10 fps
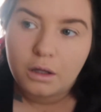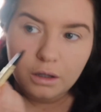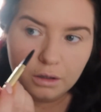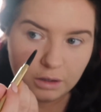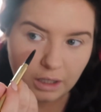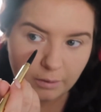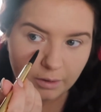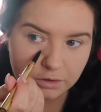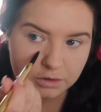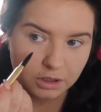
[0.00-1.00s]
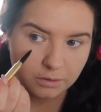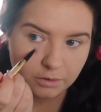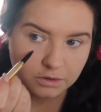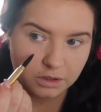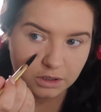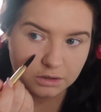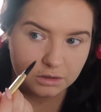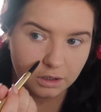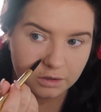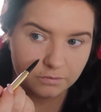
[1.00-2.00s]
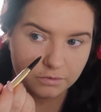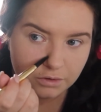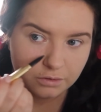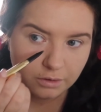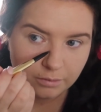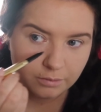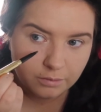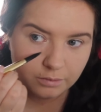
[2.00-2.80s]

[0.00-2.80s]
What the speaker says: now actually, because I need to kind of do them.